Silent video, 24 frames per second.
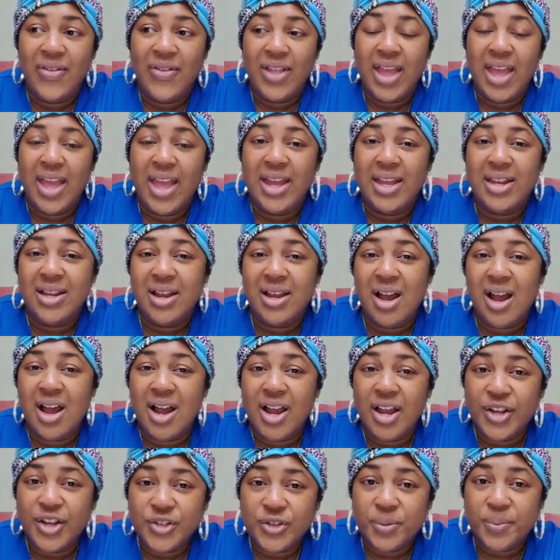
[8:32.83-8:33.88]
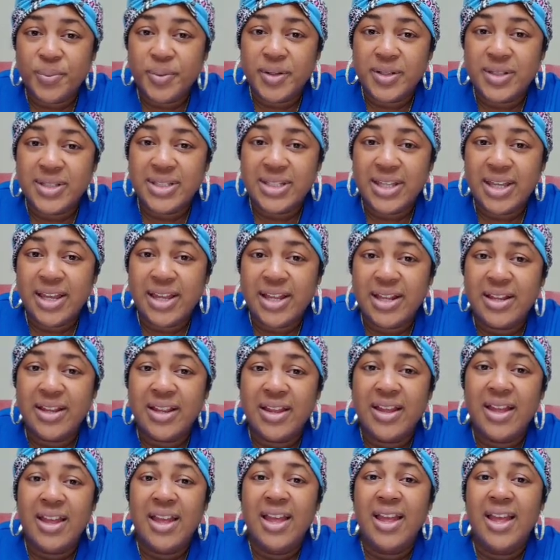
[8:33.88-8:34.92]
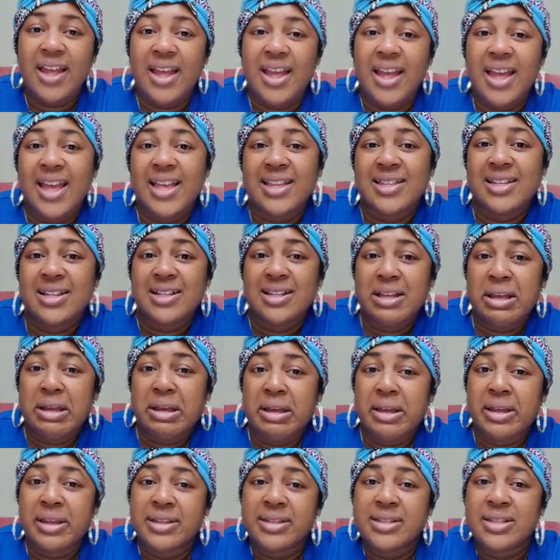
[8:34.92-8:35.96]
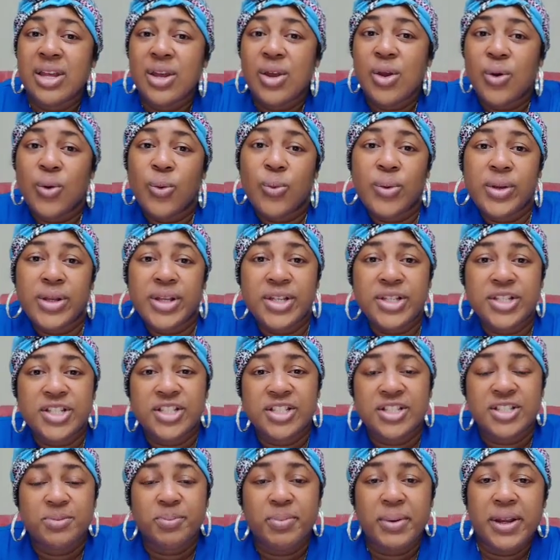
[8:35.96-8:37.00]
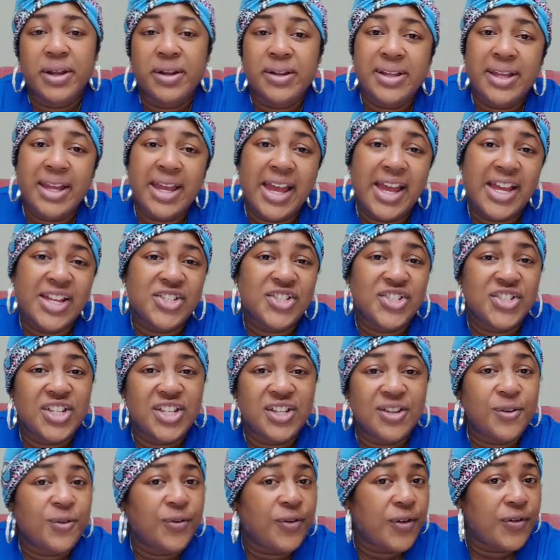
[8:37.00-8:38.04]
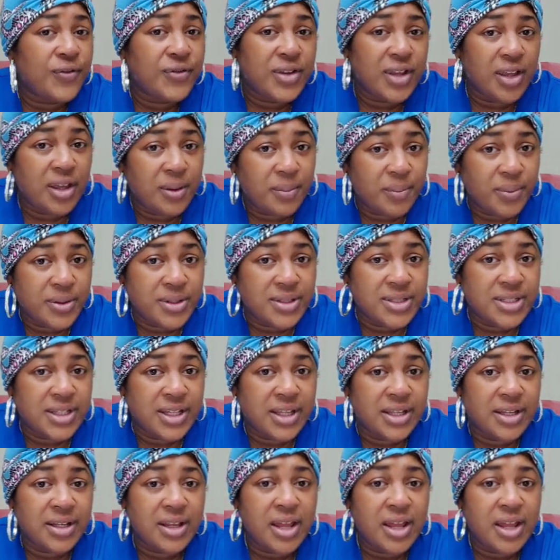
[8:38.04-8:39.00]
at 100% as it does when it just barely has 10 or 15%?